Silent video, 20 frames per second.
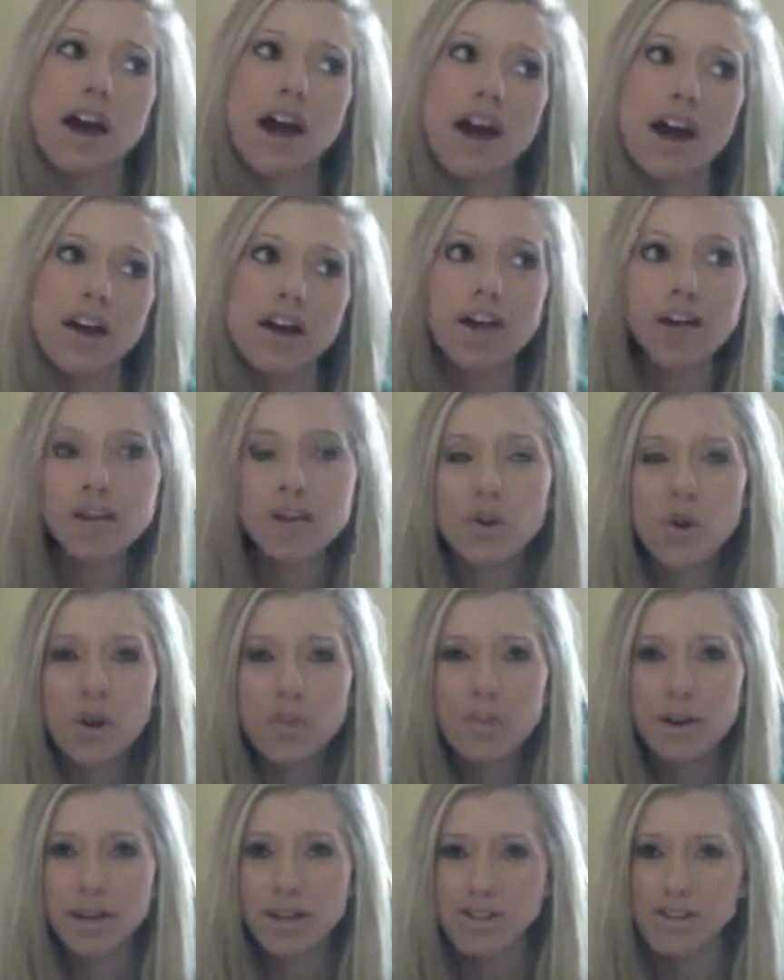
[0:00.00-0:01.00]
I
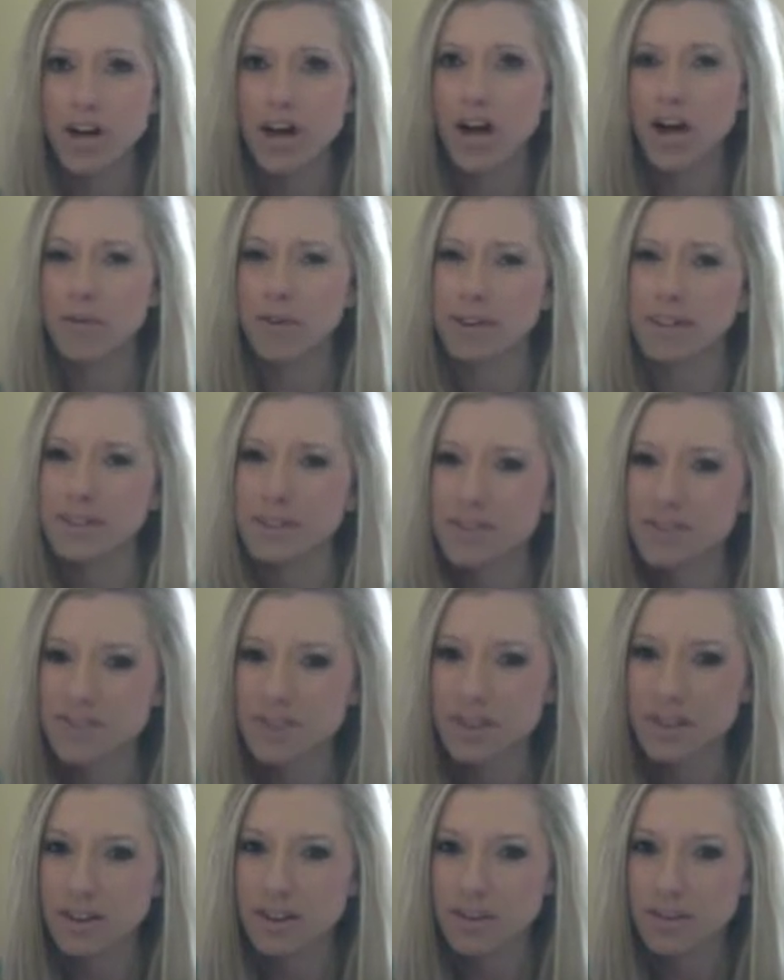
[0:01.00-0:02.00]
unquit my job. Like, did
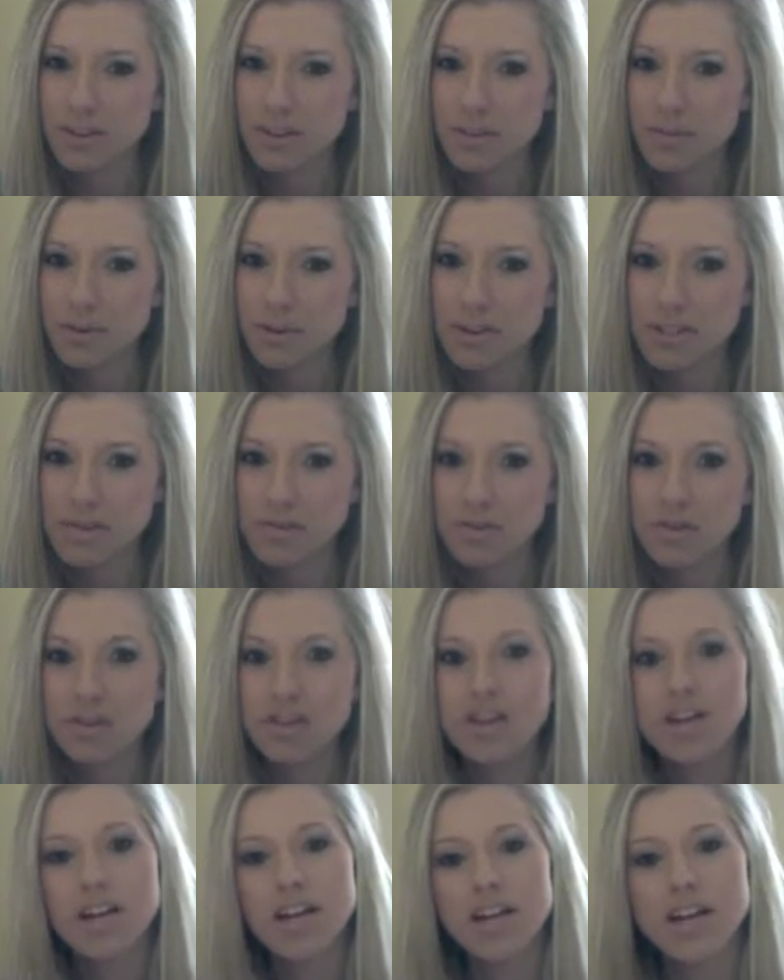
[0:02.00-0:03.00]
she go to the principal?